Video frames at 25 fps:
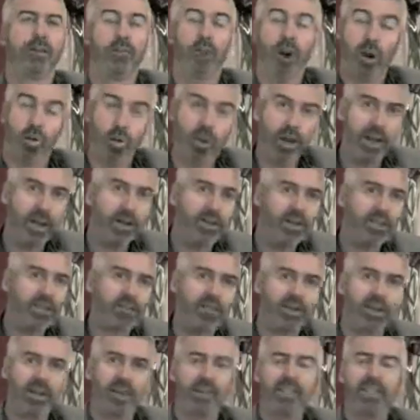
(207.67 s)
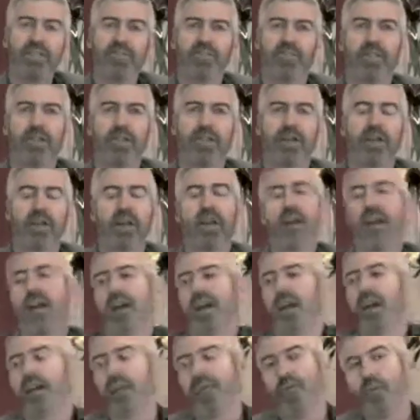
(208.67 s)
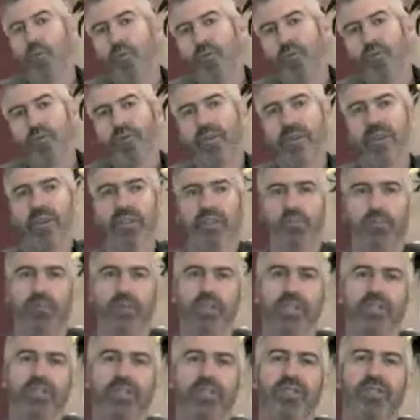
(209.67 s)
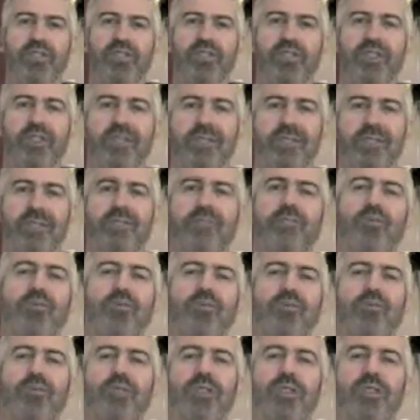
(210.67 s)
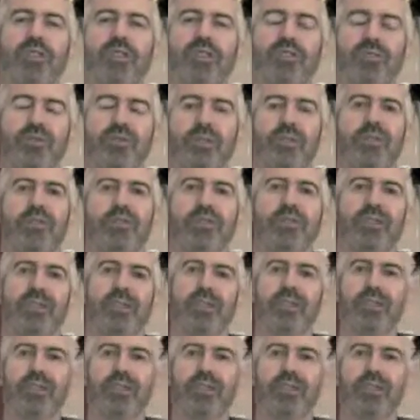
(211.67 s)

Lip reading: awareness around less fear, and more free expression, so you can live it more fully and joyously.